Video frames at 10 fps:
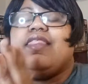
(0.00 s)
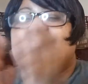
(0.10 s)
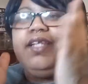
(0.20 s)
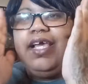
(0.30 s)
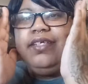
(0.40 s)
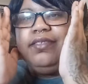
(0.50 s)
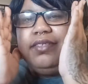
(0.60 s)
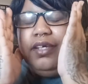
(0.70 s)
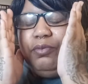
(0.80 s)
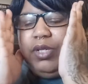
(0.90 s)
The
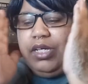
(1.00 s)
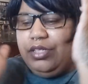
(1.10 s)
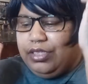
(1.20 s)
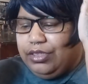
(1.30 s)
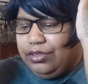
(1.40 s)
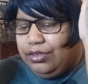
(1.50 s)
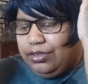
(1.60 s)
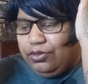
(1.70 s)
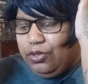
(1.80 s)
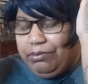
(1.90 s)
next one
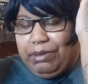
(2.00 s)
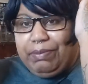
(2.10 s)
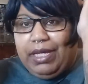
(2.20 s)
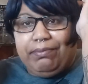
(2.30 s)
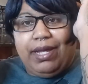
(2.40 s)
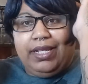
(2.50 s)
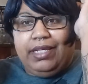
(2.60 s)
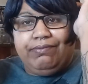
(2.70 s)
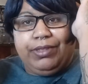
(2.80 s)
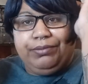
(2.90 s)
is going to be picked by
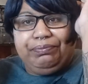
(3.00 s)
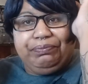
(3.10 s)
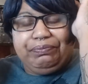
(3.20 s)
Neva.